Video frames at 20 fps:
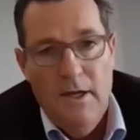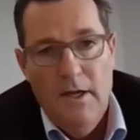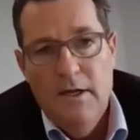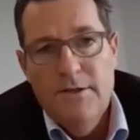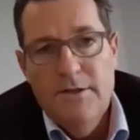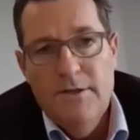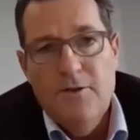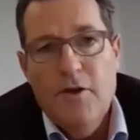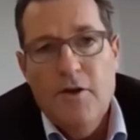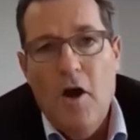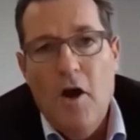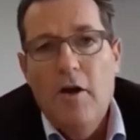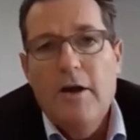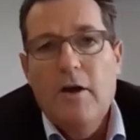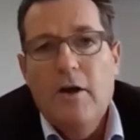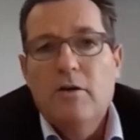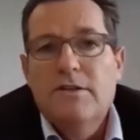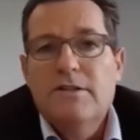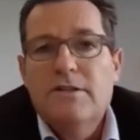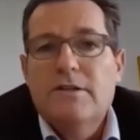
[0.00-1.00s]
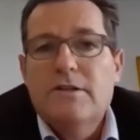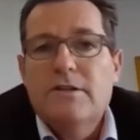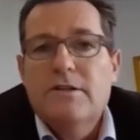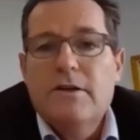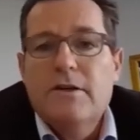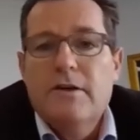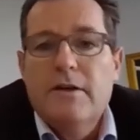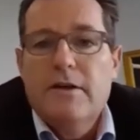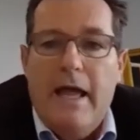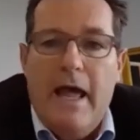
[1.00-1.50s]
So going on
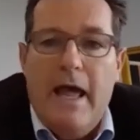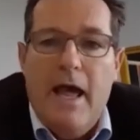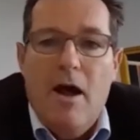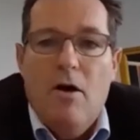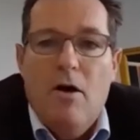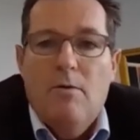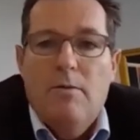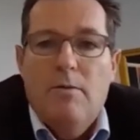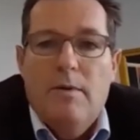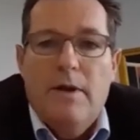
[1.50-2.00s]
to our